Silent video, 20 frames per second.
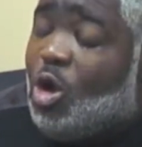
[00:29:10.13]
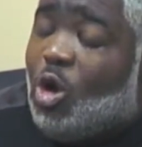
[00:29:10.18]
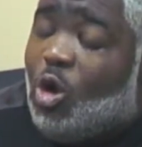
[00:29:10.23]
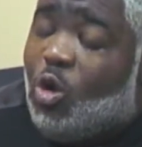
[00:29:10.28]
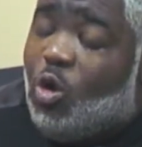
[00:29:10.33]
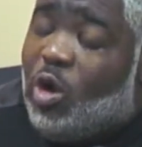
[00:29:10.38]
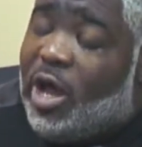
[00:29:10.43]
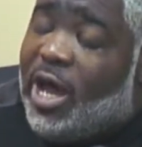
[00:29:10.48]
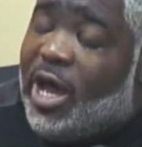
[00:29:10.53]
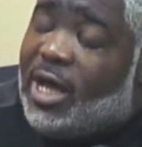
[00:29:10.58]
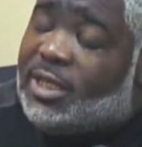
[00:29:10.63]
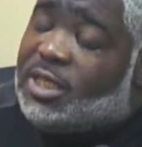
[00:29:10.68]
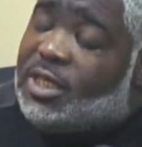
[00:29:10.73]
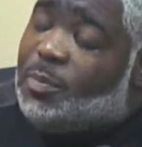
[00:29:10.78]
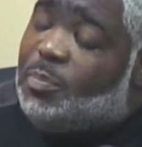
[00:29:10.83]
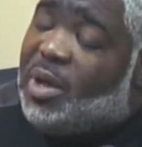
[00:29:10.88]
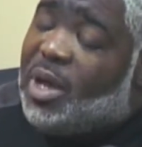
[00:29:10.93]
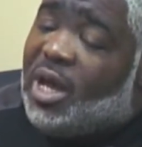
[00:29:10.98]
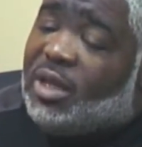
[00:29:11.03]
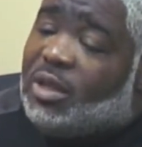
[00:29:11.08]
who had to
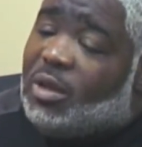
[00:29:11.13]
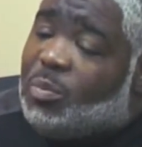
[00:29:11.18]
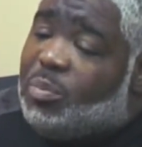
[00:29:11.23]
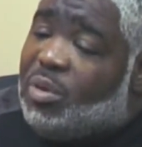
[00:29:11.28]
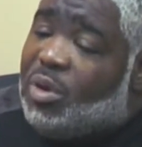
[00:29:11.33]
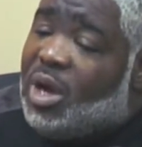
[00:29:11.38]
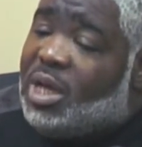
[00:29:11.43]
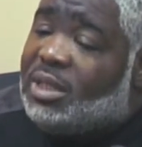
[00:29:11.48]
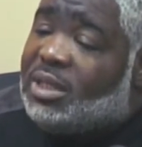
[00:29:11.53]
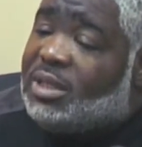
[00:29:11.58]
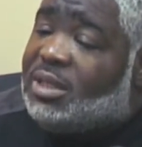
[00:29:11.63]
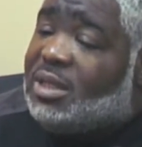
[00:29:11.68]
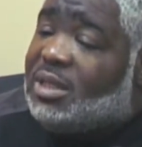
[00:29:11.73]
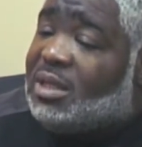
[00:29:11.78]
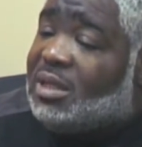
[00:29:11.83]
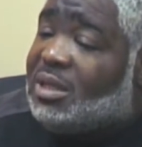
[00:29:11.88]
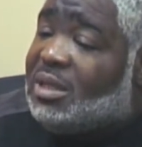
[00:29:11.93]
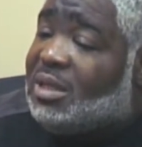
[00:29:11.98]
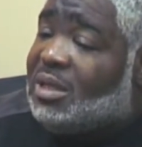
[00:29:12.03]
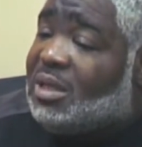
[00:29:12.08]
bear the brunt
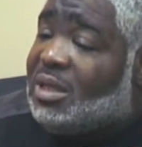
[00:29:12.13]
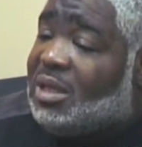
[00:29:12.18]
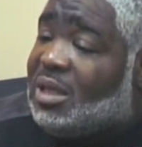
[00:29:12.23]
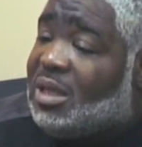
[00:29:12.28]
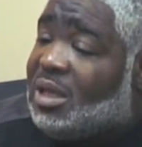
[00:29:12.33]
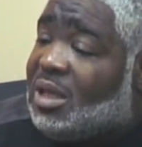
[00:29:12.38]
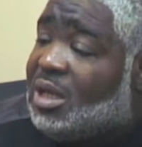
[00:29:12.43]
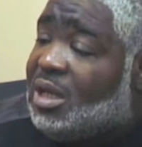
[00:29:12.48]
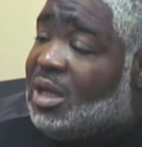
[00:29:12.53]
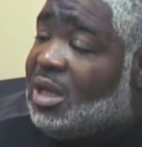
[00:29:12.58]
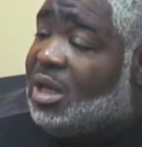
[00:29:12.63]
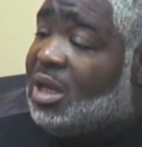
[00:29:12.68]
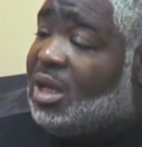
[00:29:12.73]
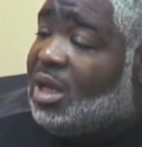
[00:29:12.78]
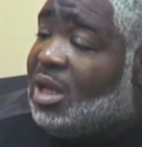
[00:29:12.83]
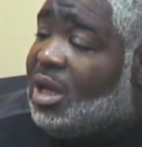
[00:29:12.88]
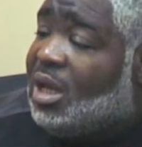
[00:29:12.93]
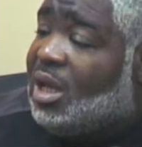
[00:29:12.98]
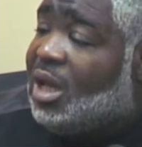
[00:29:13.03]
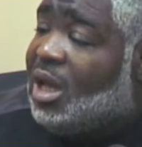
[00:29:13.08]

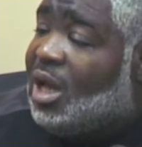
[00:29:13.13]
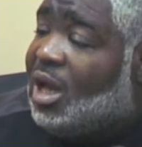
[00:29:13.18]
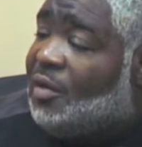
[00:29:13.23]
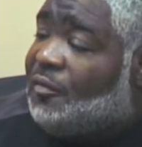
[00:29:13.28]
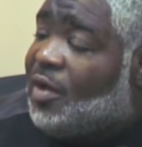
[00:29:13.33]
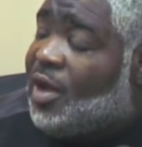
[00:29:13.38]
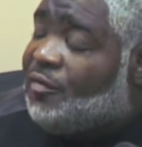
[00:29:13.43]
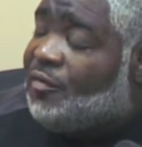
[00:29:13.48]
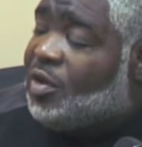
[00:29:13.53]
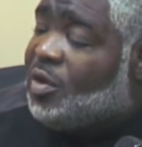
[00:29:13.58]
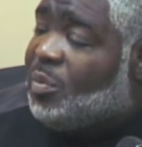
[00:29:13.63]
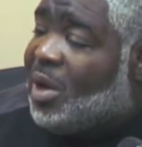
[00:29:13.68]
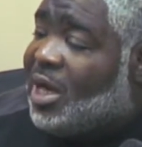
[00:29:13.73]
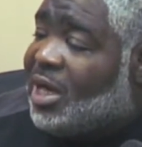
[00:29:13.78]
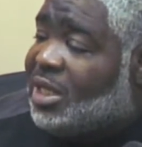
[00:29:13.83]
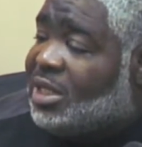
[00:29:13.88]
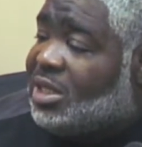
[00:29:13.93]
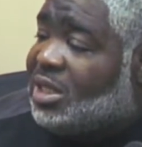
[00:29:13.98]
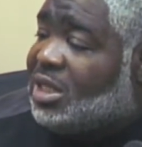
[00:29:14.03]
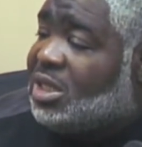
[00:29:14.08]
of
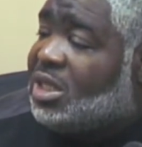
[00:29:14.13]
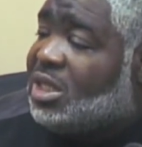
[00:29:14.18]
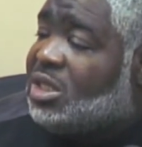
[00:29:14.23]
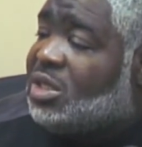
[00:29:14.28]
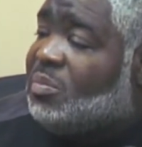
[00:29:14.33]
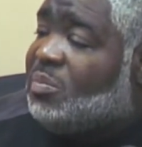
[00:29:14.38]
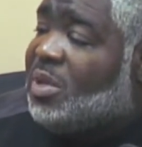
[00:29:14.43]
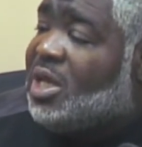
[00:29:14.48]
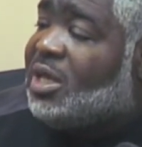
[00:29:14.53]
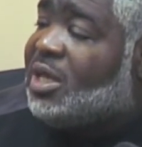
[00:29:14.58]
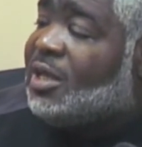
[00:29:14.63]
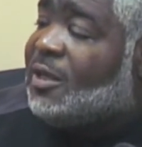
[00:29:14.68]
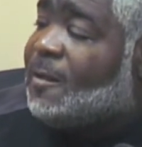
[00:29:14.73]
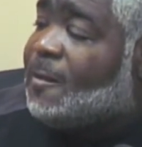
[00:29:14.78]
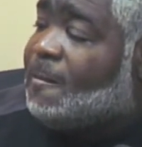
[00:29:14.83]
everybody's decision making.